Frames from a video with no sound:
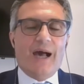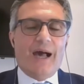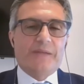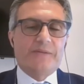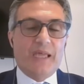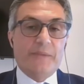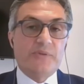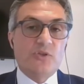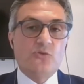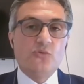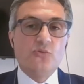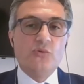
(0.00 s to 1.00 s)

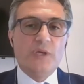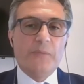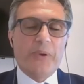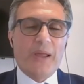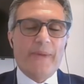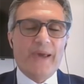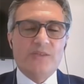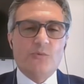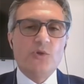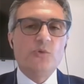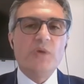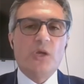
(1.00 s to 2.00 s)
attempt to implement
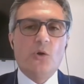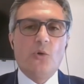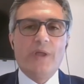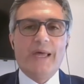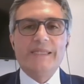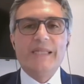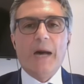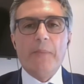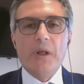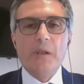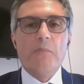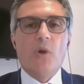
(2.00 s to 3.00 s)
what we call a
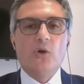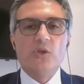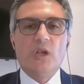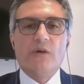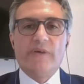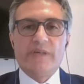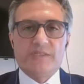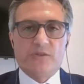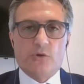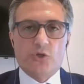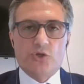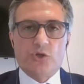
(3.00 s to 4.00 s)
double model of
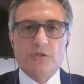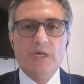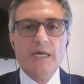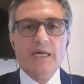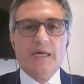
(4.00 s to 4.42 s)
extortion.